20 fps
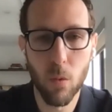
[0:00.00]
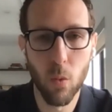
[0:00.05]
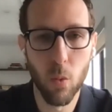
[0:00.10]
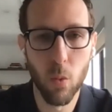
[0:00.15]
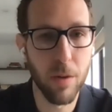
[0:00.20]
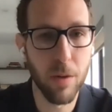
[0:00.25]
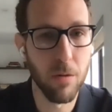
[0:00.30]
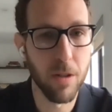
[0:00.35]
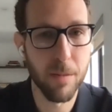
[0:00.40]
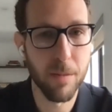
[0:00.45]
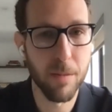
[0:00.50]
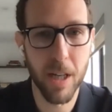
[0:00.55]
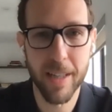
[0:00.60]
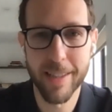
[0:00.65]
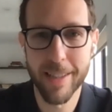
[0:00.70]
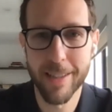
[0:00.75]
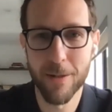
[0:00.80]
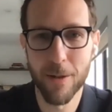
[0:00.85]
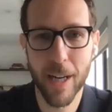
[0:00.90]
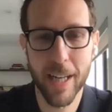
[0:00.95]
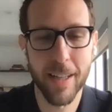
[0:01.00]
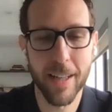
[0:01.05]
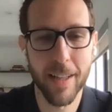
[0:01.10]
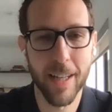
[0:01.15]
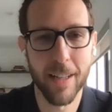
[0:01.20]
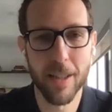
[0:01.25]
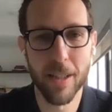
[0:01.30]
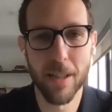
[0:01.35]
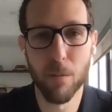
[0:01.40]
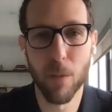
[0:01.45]
We respond to
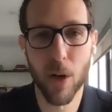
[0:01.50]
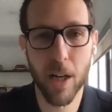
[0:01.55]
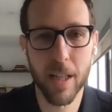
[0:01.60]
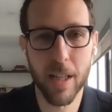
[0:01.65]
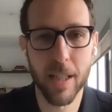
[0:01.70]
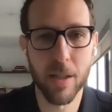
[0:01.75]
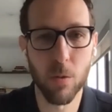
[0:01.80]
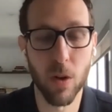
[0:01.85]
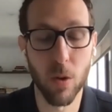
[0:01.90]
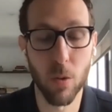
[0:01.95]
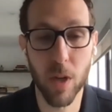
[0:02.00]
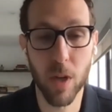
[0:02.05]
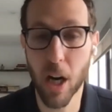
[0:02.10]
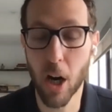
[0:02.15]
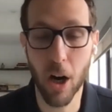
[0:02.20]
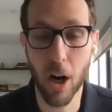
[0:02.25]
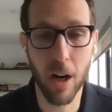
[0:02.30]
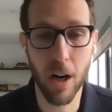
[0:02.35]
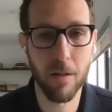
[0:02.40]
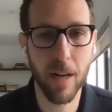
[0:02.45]
regulators in markets where we are